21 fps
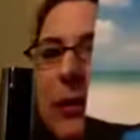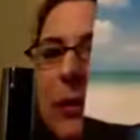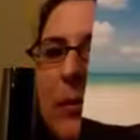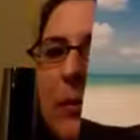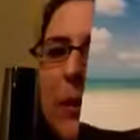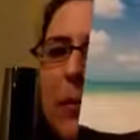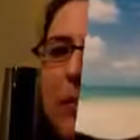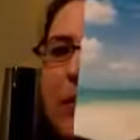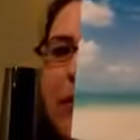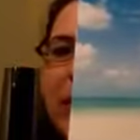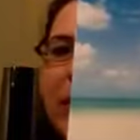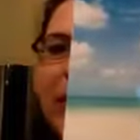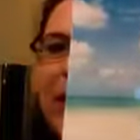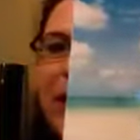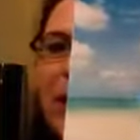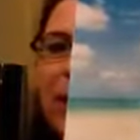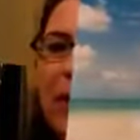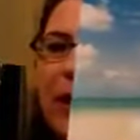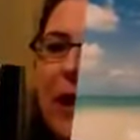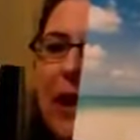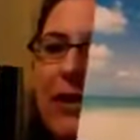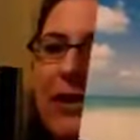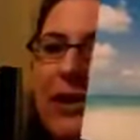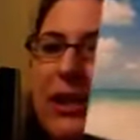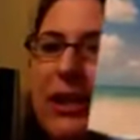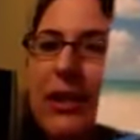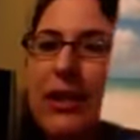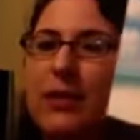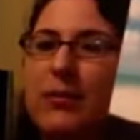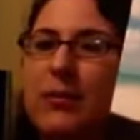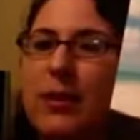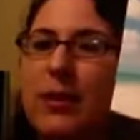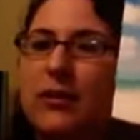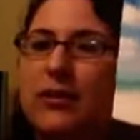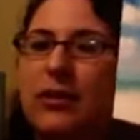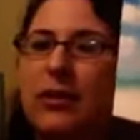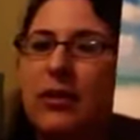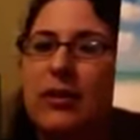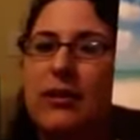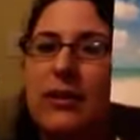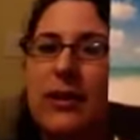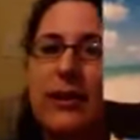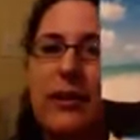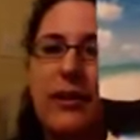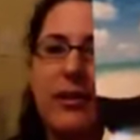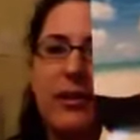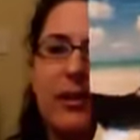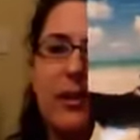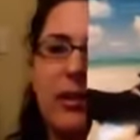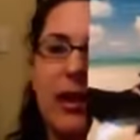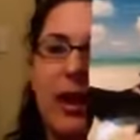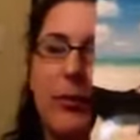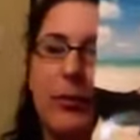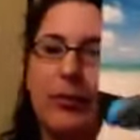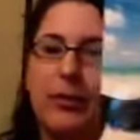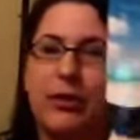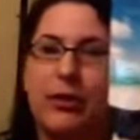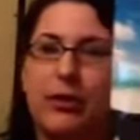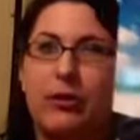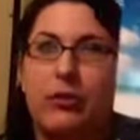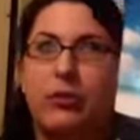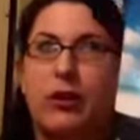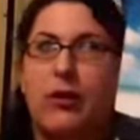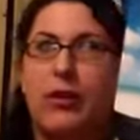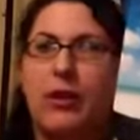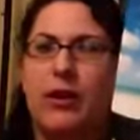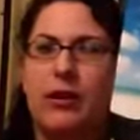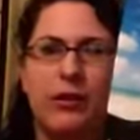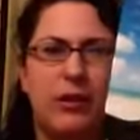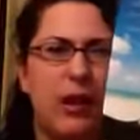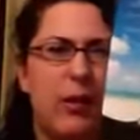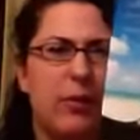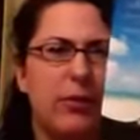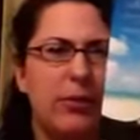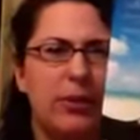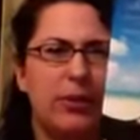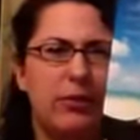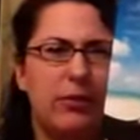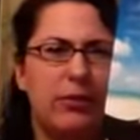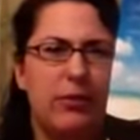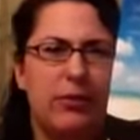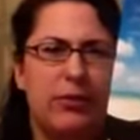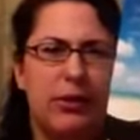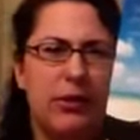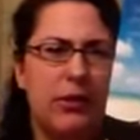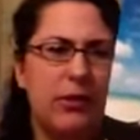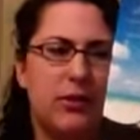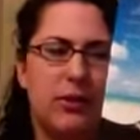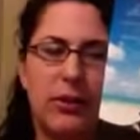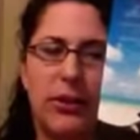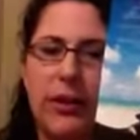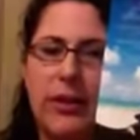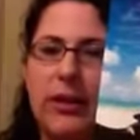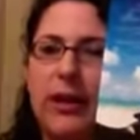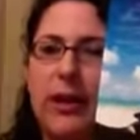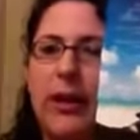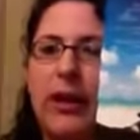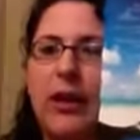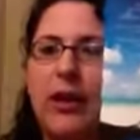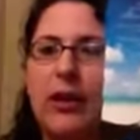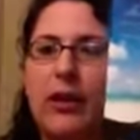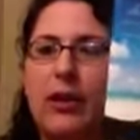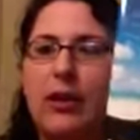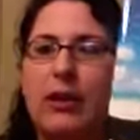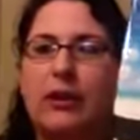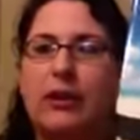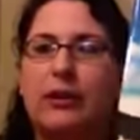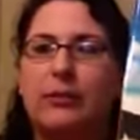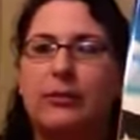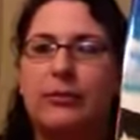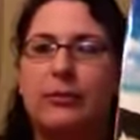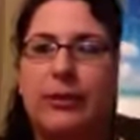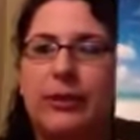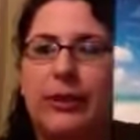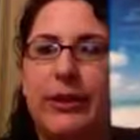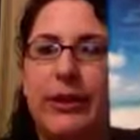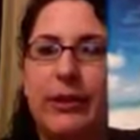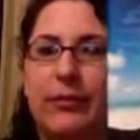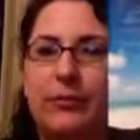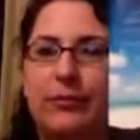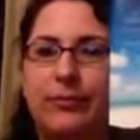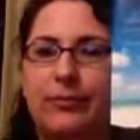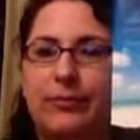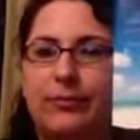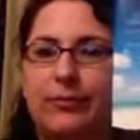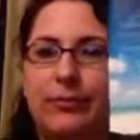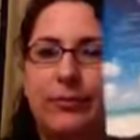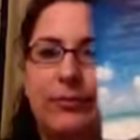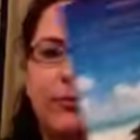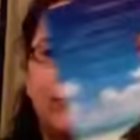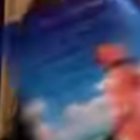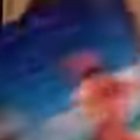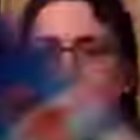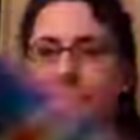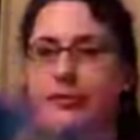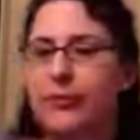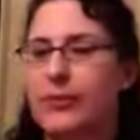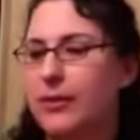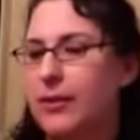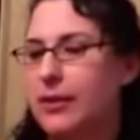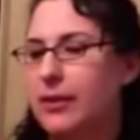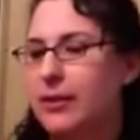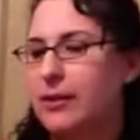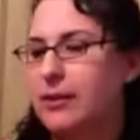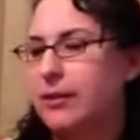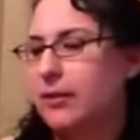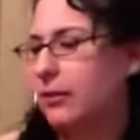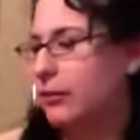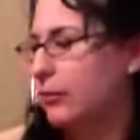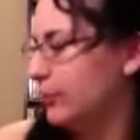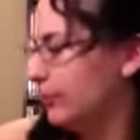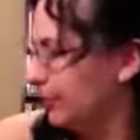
bump. But I actually like this picture. It looks like the copper tone. I think it's copper tone sunscreen. But yeah, so.